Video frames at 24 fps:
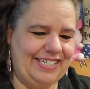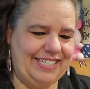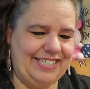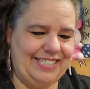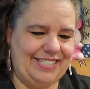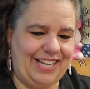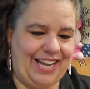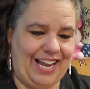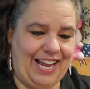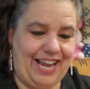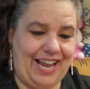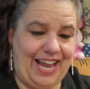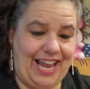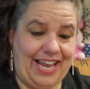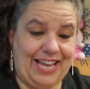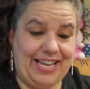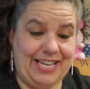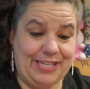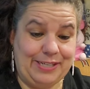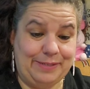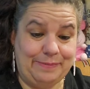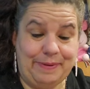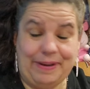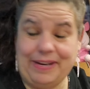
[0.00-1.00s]
So
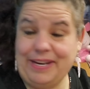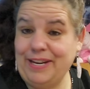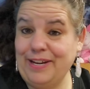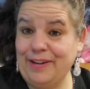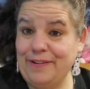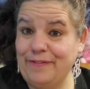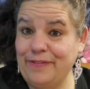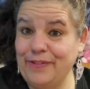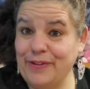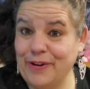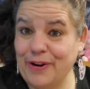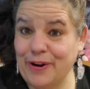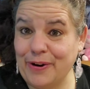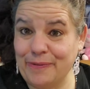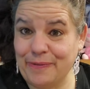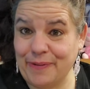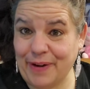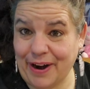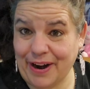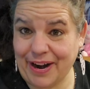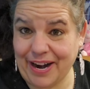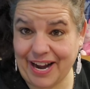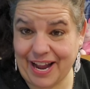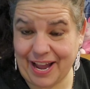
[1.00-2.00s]
as many of you are
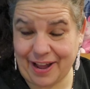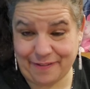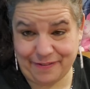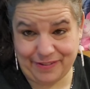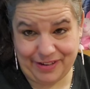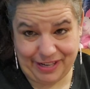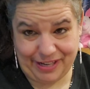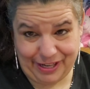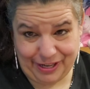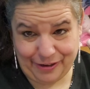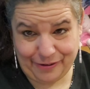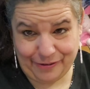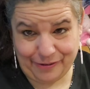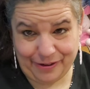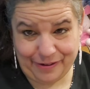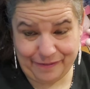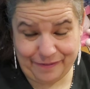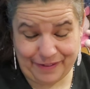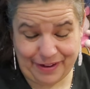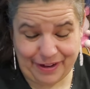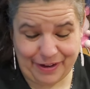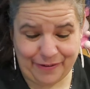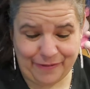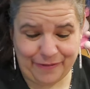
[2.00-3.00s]
aware, I have an Eeyore
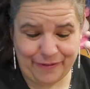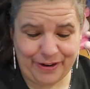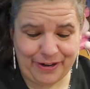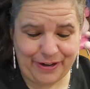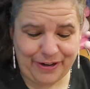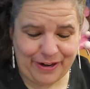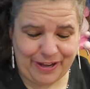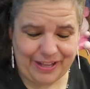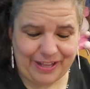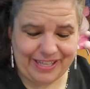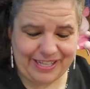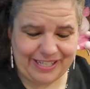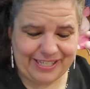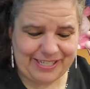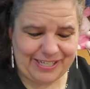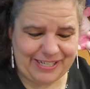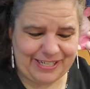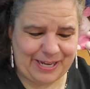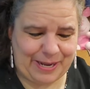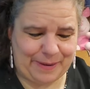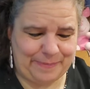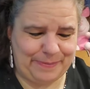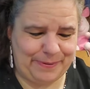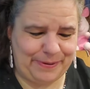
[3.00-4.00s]
event going on this
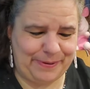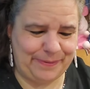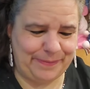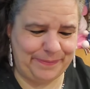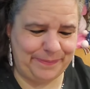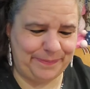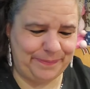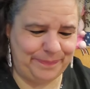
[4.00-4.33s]
September.